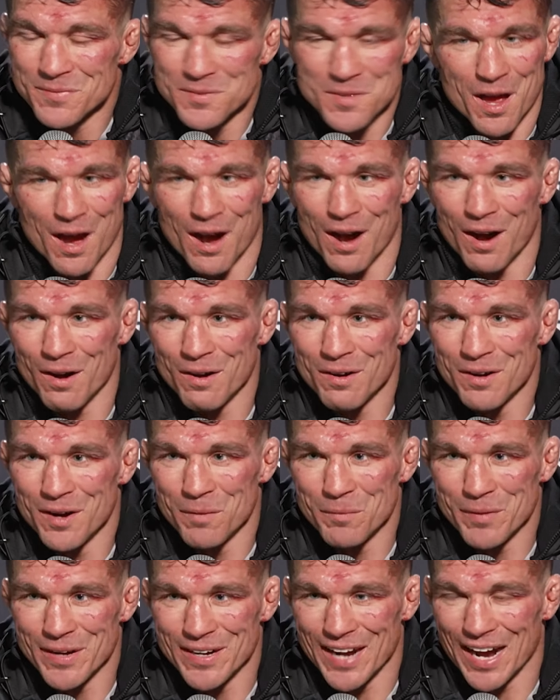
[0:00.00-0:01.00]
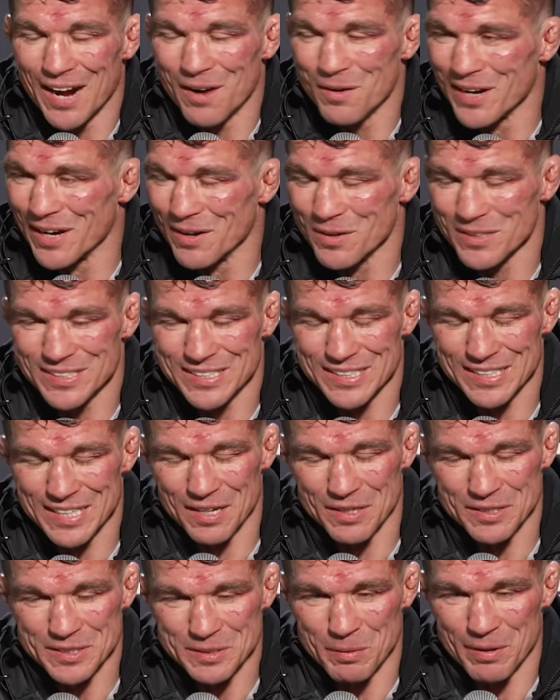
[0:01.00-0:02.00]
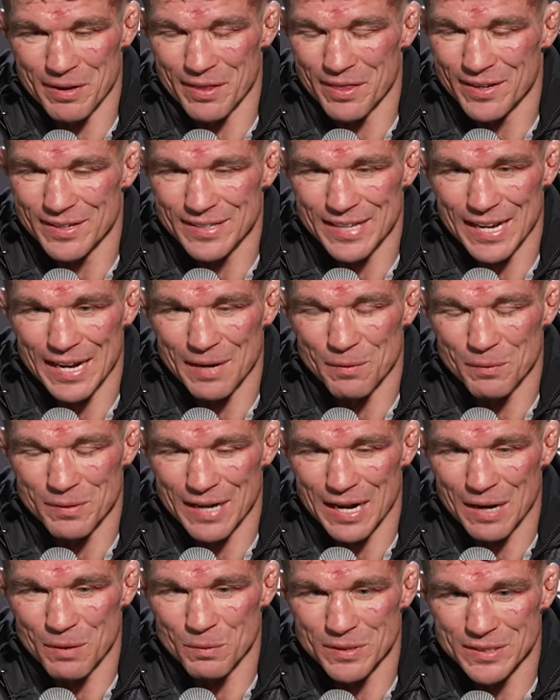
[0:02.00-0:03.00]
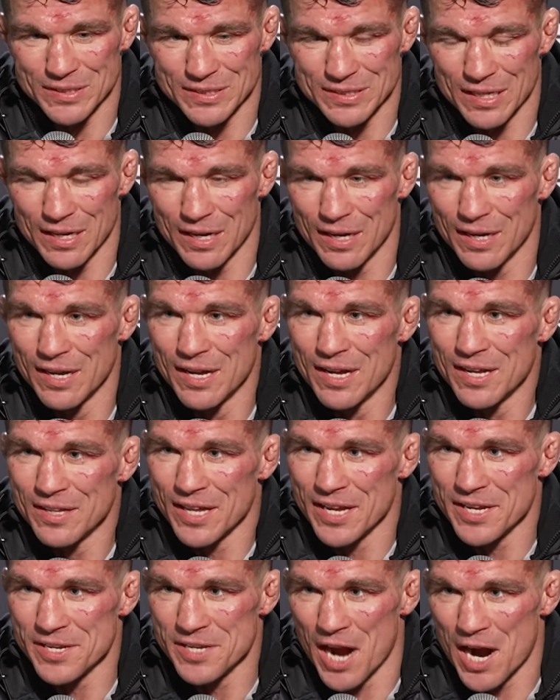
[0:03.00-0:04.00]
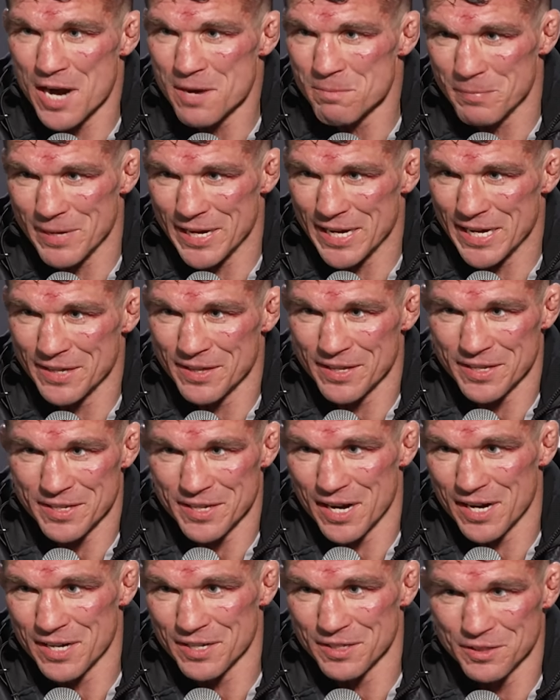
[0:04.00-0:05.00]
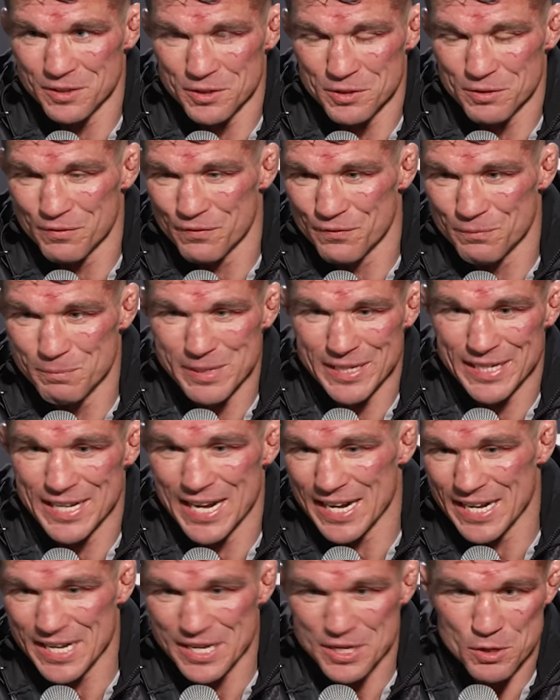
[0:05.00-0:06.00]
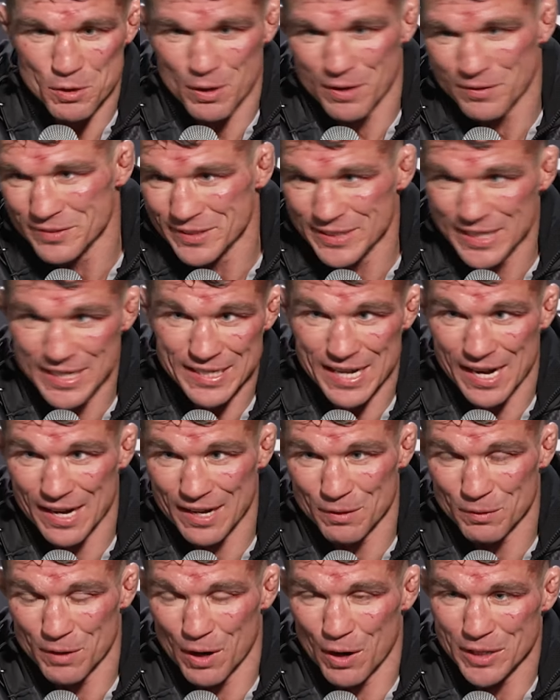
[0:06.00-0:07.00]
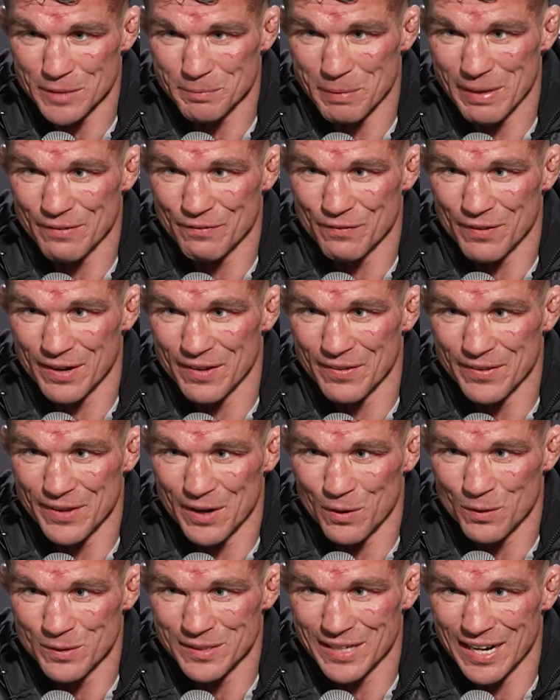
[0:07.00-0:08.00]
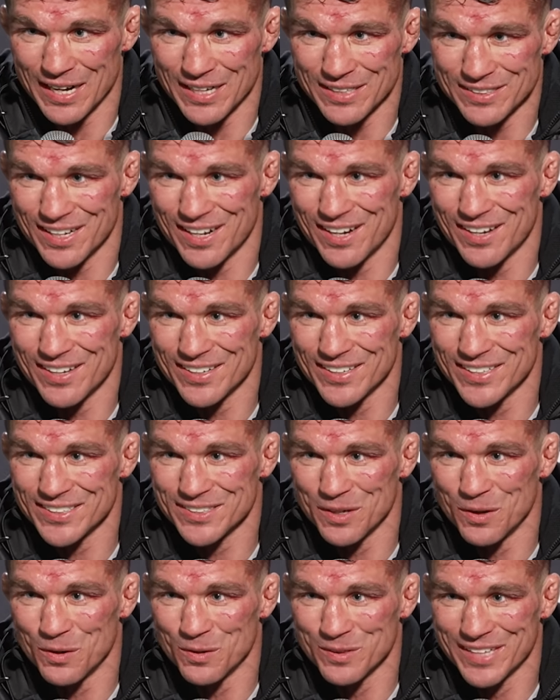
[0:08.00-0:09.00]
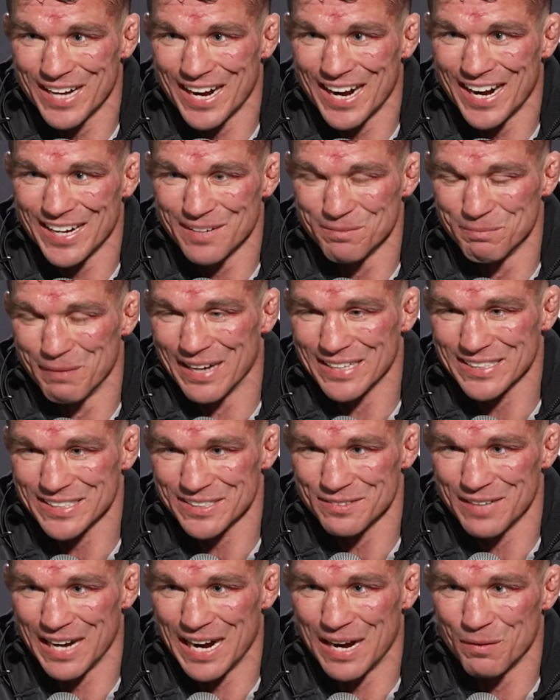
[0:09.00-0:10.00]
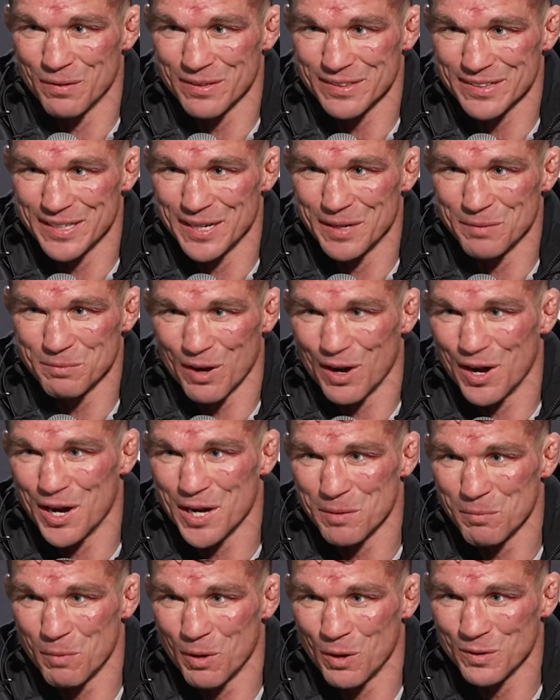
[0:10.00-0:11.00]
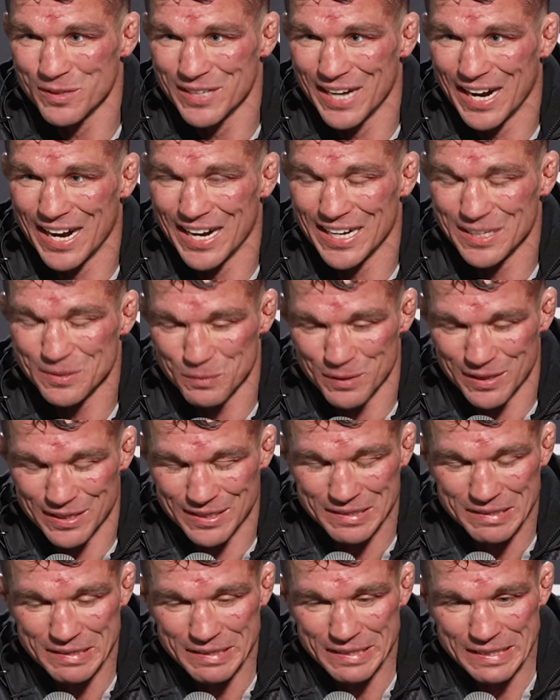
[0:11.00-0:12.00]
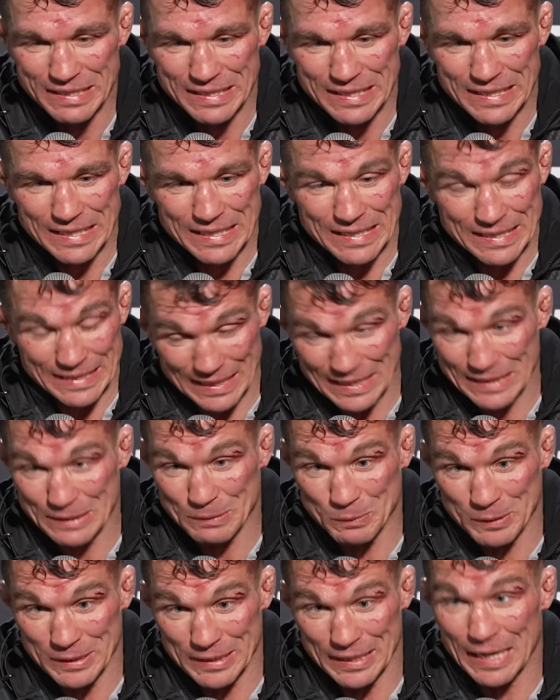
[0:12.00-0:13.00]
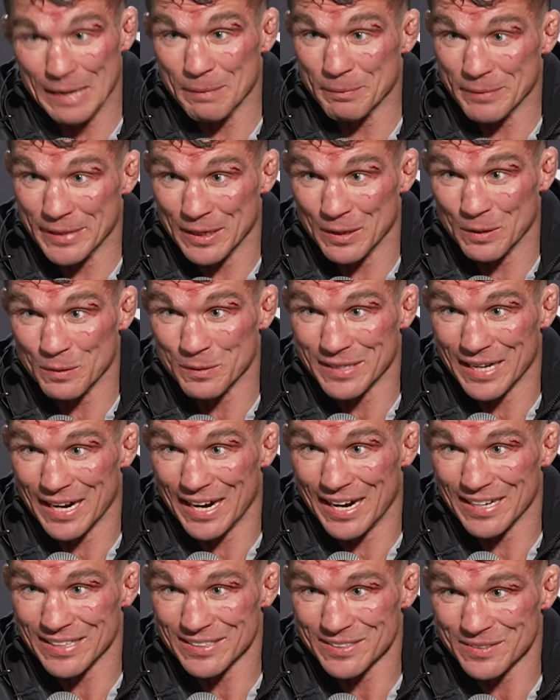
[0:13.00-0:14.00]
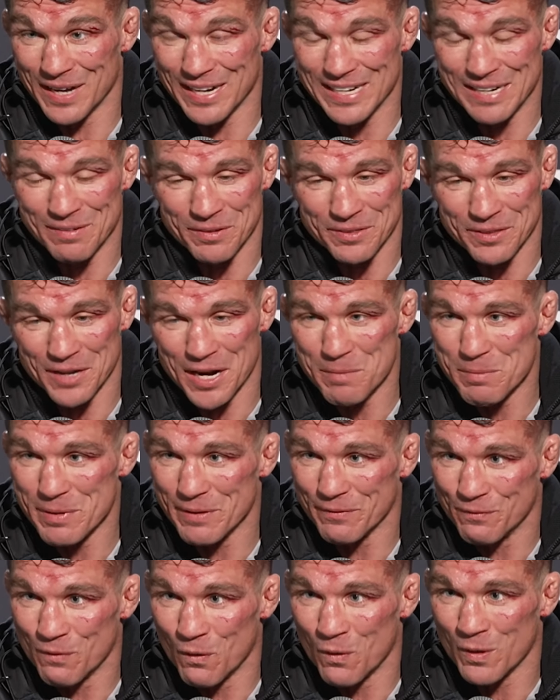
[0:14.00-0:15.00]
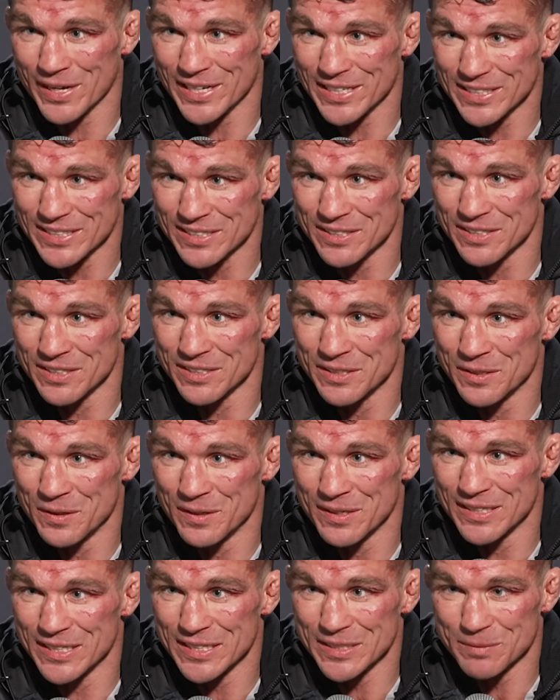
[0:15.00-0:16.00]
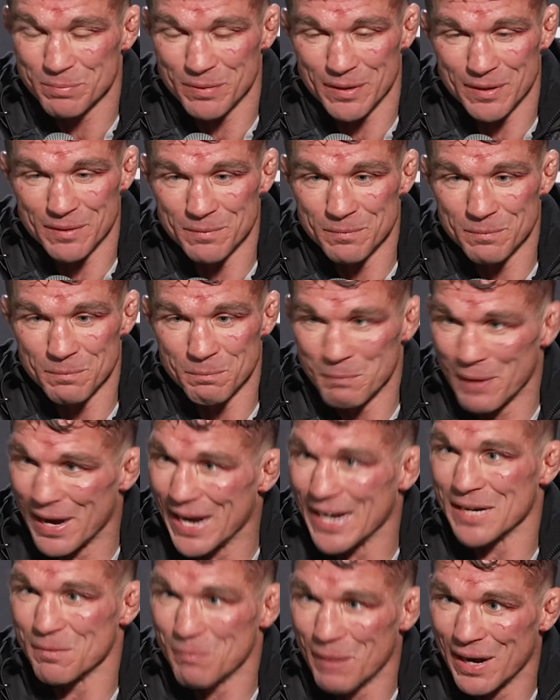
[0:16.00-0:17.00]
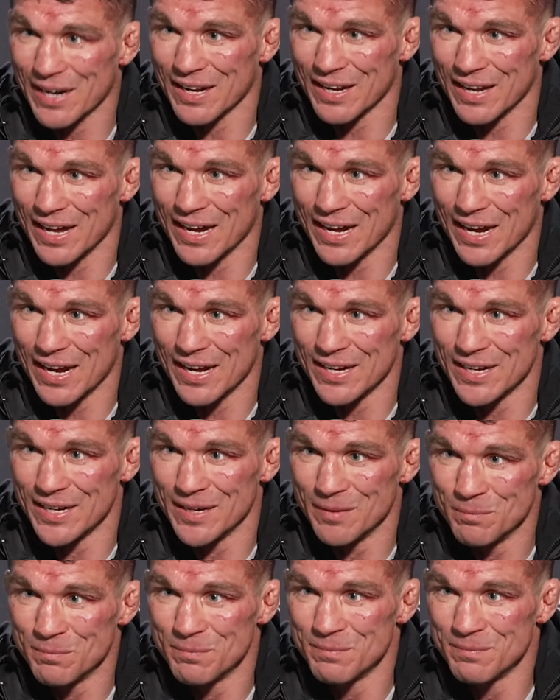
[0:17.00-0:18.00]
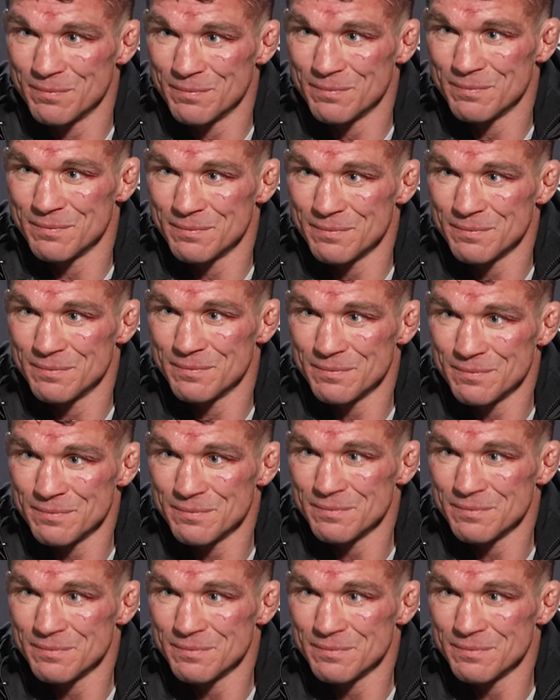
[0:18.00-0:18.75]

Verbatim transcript: No, I mean I, I was telling somebody the other day when I was uh, the young me, the young beginning UFC, Darren would always make fun of the old guys. Oh, look at this old guy messing around with them, calling them old guys. Well. Guess what? I'm the old guy, so I never thought I'd be 40 still doing this, but Man am I glad I am. Yeah.